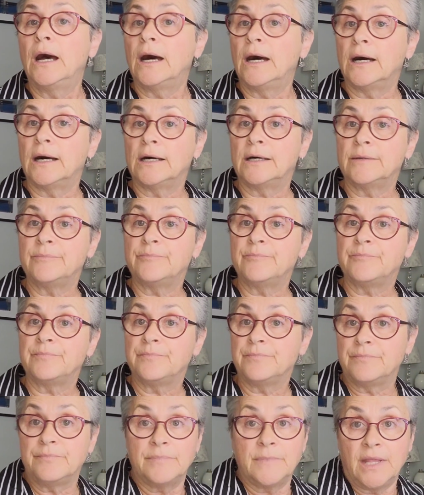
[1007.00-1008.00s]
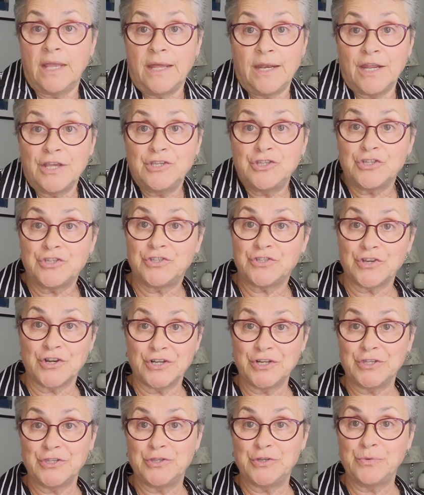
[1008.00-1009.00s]
And I just
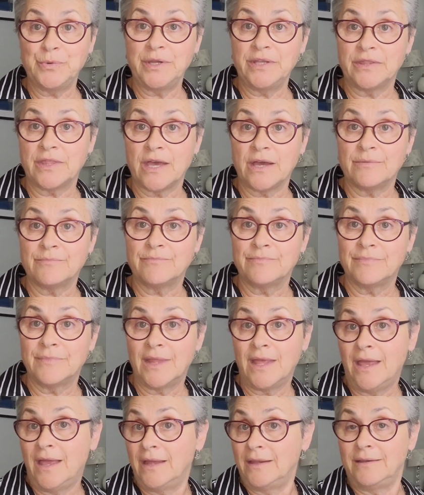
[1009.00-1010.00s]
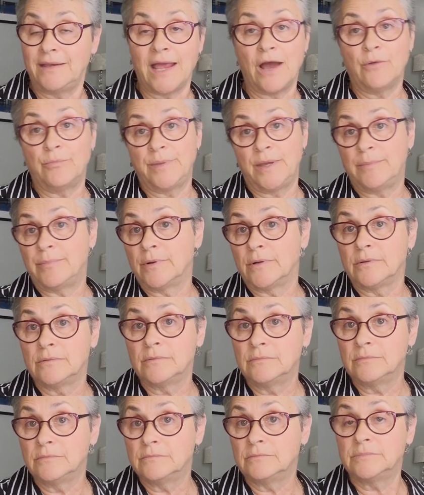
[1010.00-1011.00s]
started doing them. And now
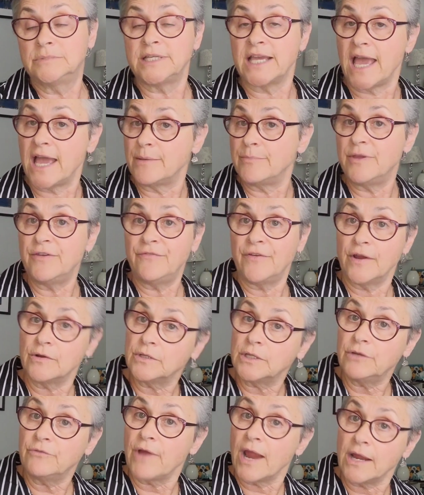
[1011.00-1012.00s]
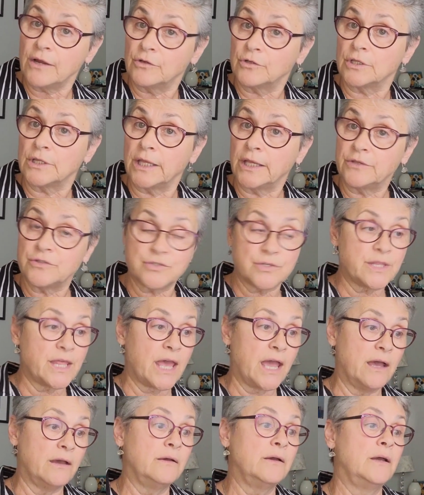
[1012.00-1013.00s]
people tag me fairly regularly so
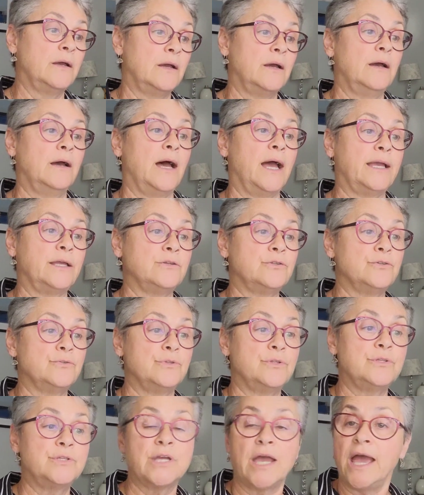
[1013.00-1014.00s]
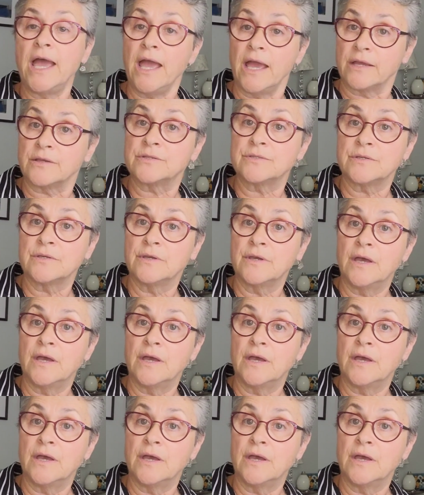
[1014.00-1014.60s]
that I can do the tags.